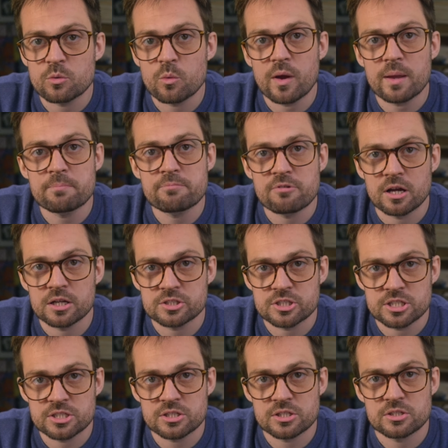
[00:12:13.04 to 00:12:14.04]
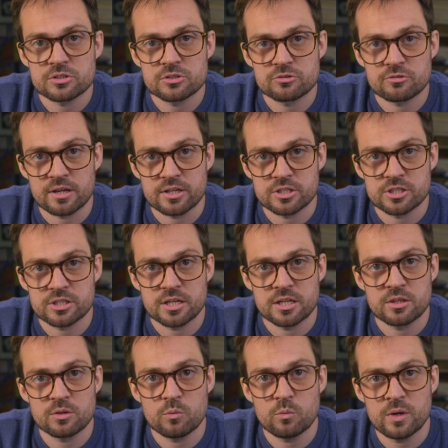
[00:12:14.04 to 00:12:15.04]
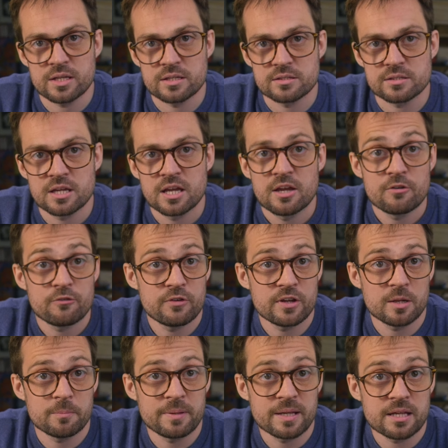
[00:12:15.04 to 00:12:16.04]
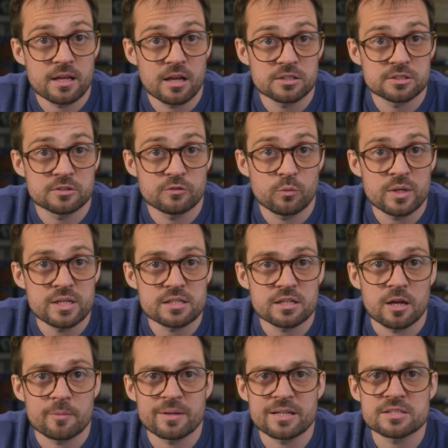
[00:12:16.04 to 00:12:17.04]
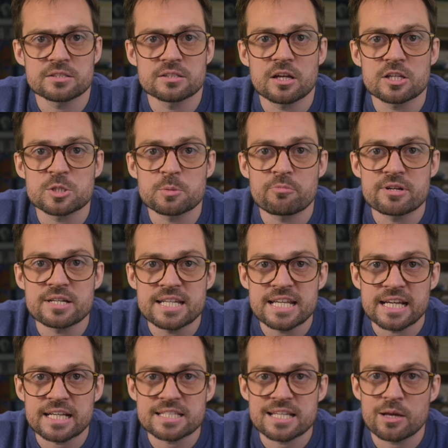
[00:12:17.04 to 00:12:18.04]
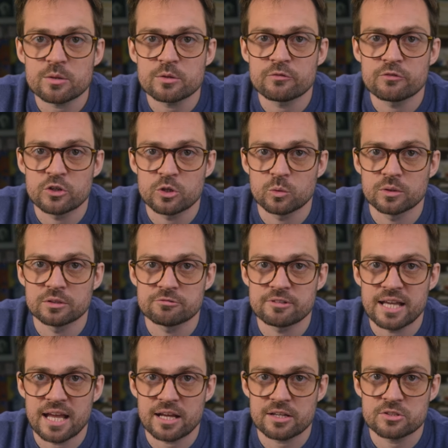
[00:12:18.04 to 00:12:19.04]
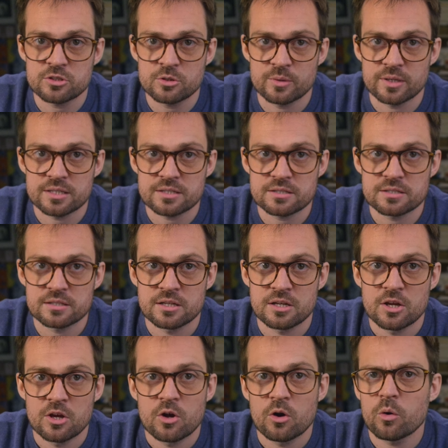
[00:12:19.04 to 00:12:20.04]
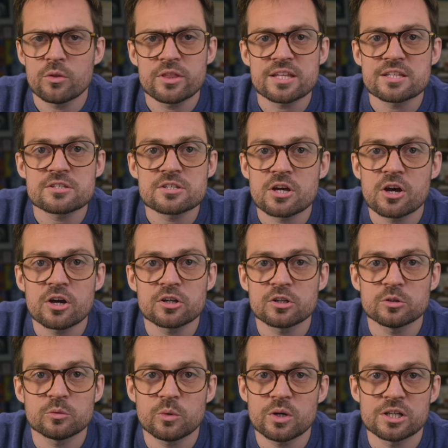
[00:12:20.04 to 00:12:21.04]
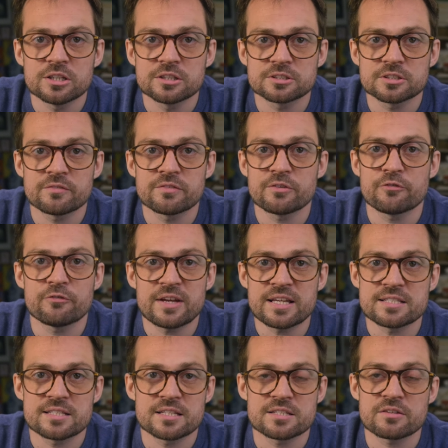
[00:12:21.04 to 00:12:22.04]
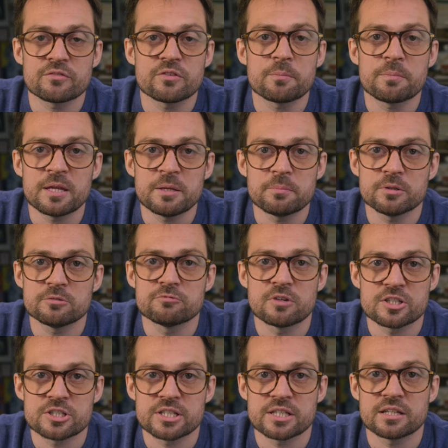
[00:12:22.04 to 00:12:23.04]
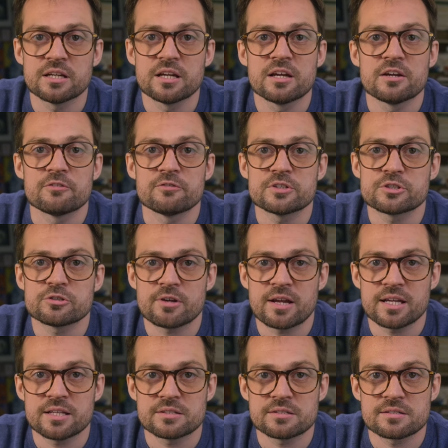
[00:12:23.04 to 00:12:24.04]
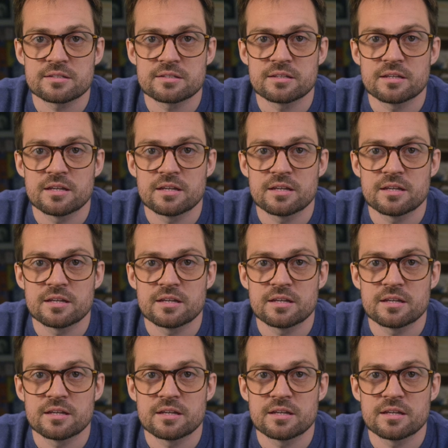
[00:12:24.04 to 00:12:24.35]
way branches stretch in the wind, feel a big gust of wind coming and start to predict how the view will react to it, or the internal worlds of the faces of the people rushing for trains.